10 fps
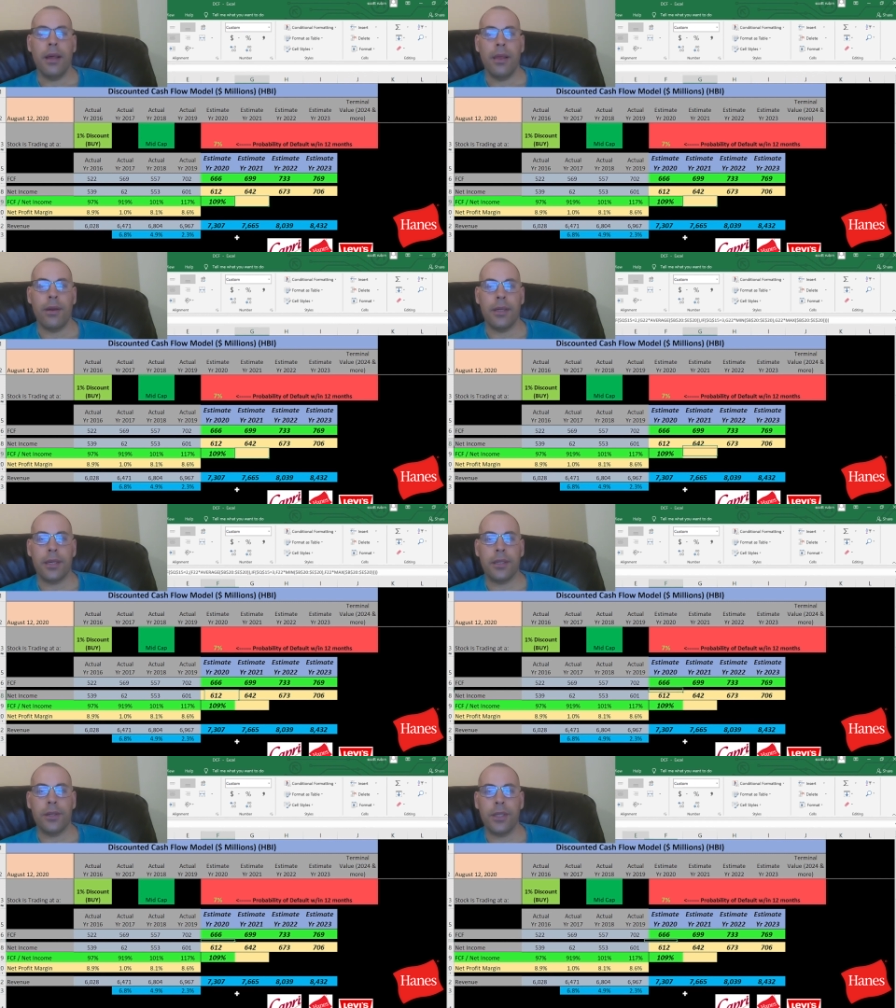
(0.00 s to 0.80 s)
the
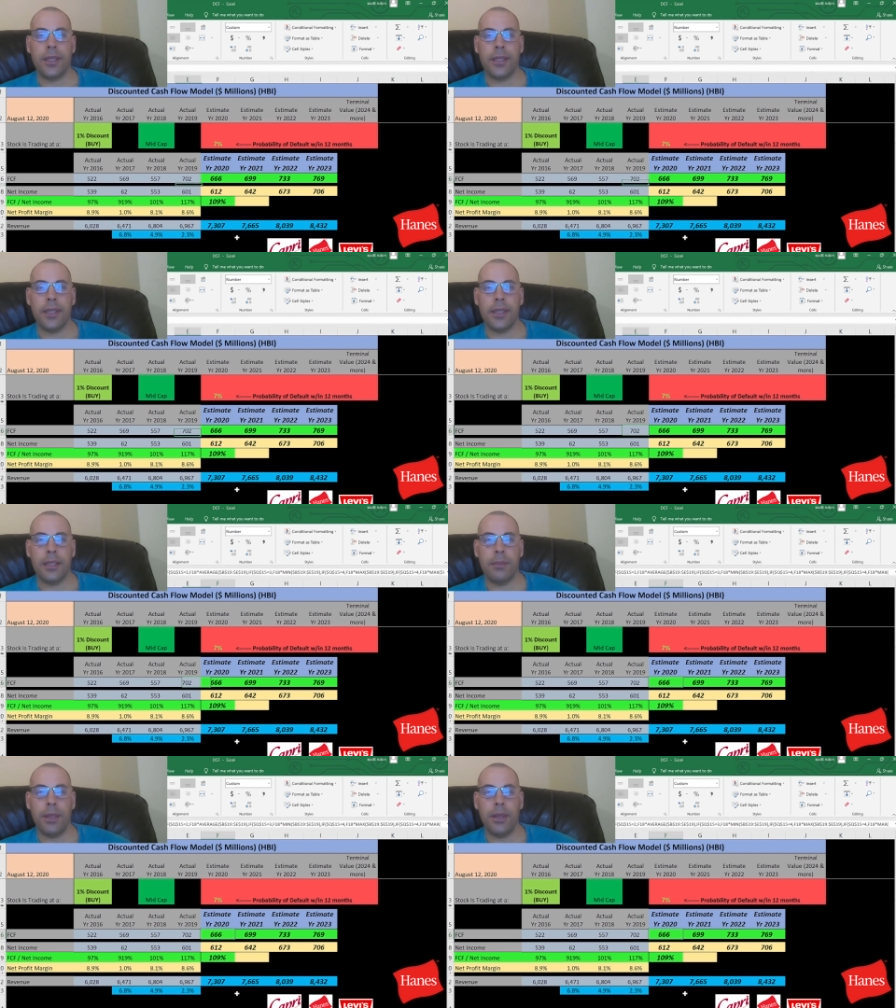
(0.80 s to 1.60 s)
six hundred
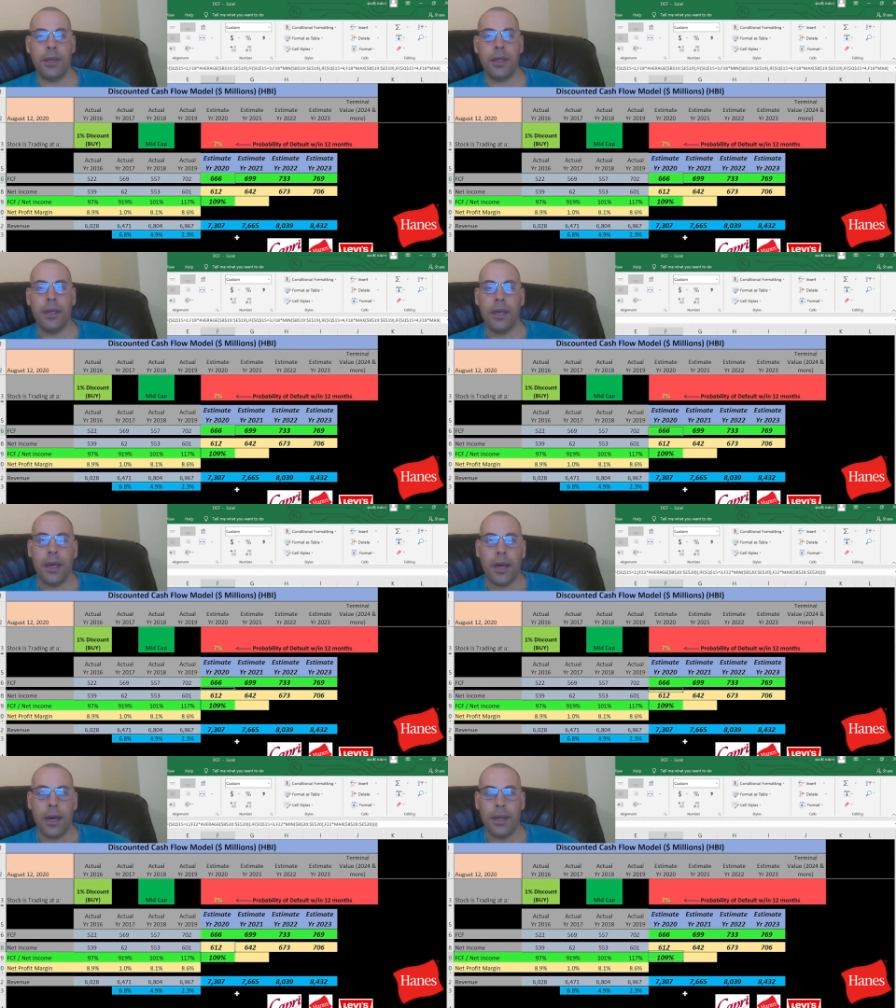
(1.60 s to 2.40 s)
sixty-six million,
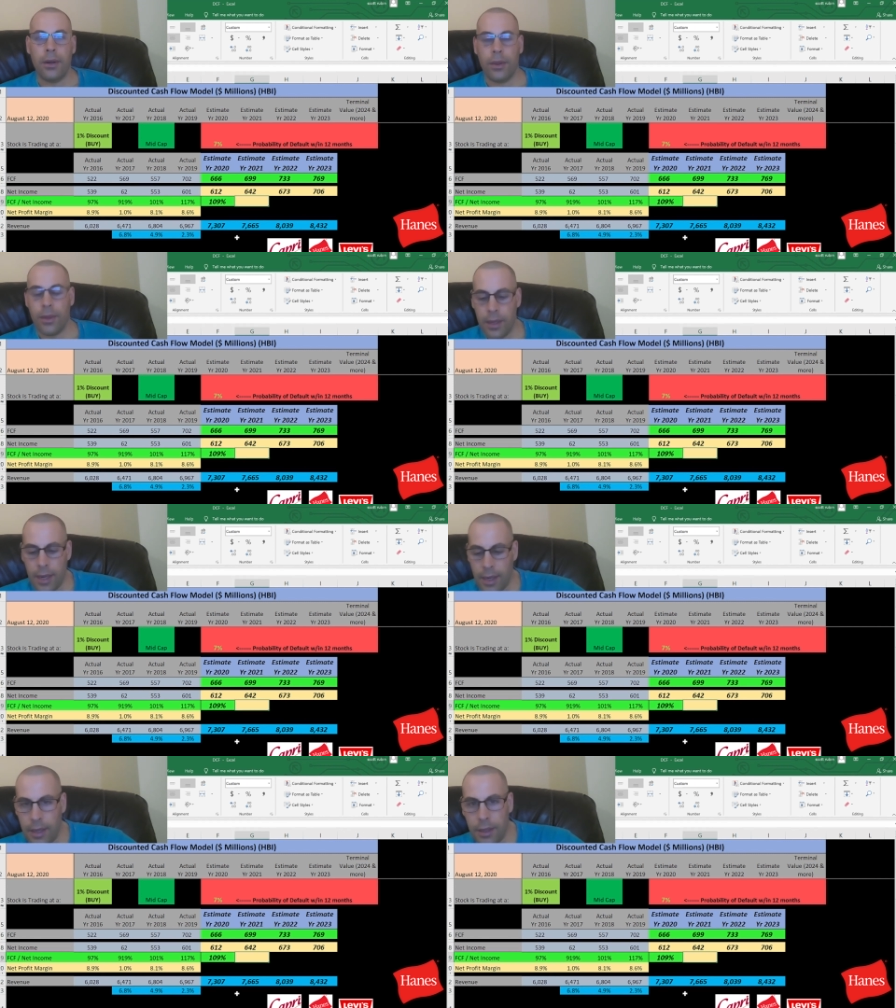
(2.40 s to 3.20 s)
I took the
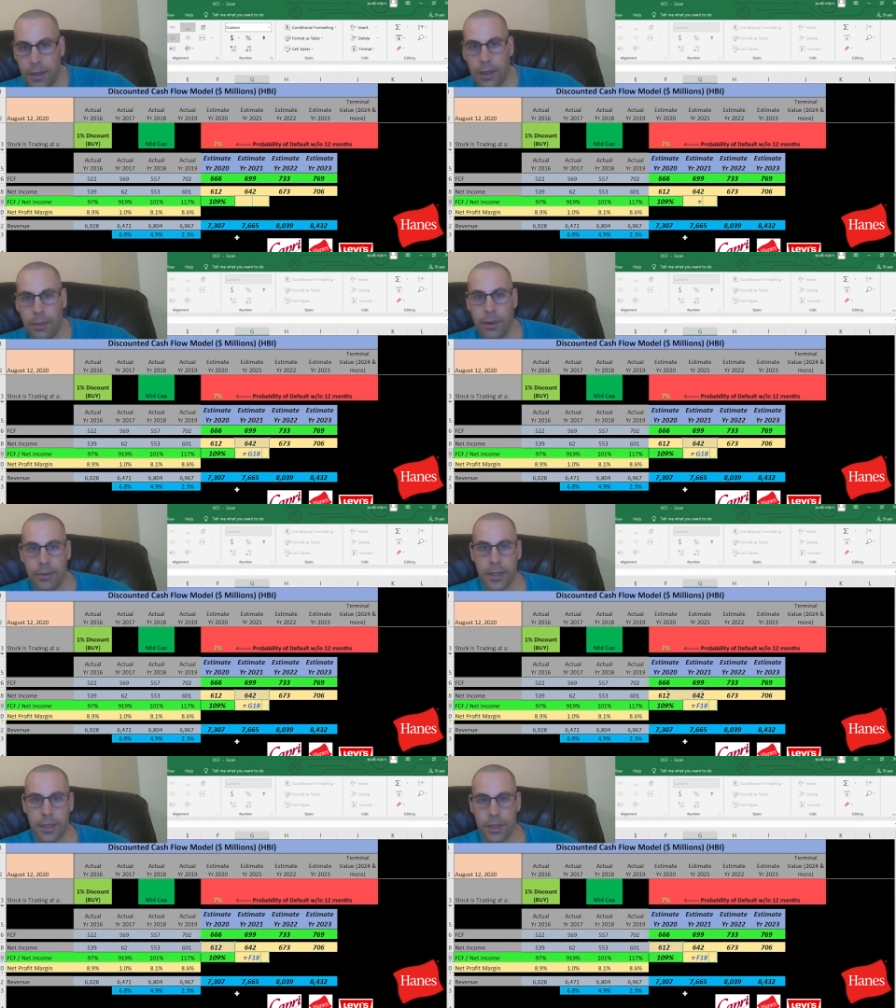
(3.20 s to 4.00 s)
net income
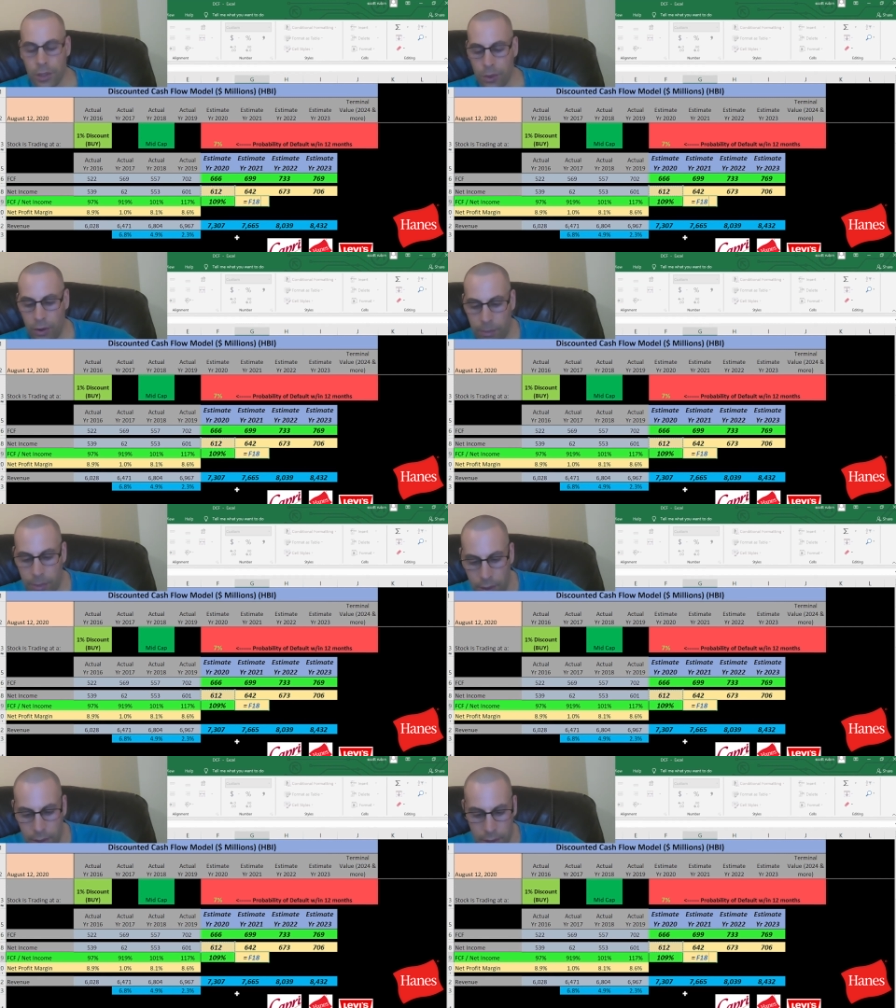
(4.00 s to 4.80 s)
of six hundred twelve
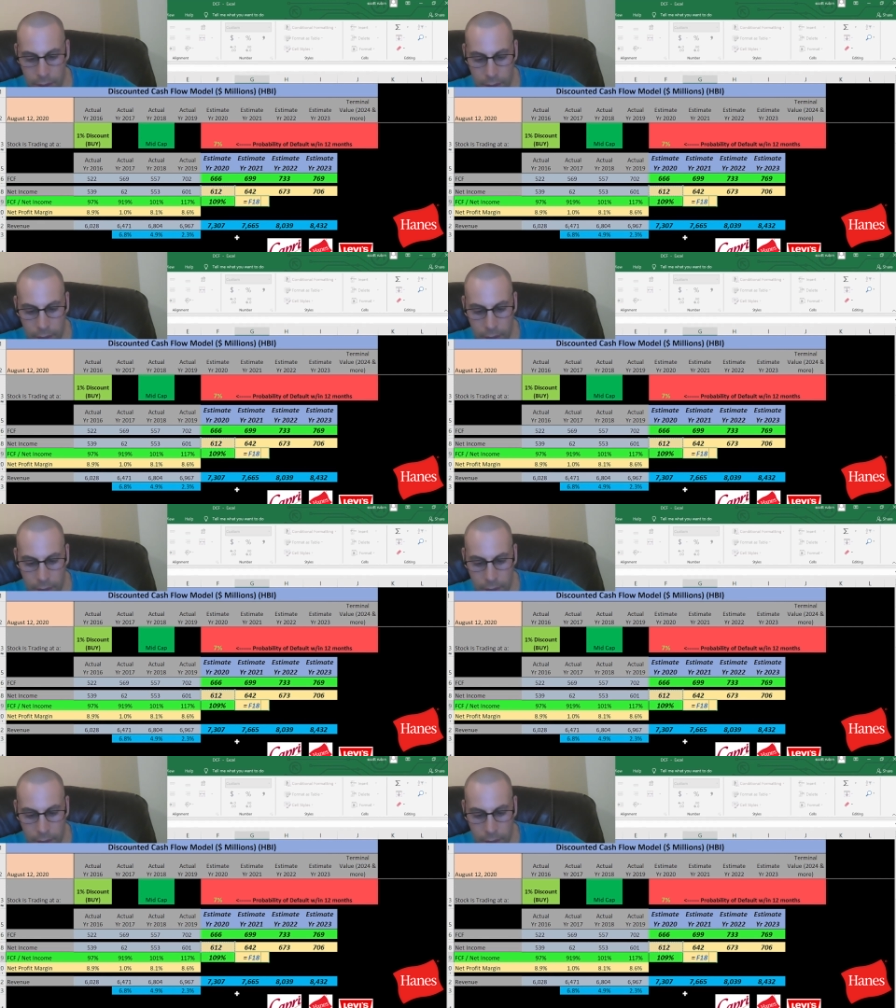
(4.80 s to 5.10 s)
million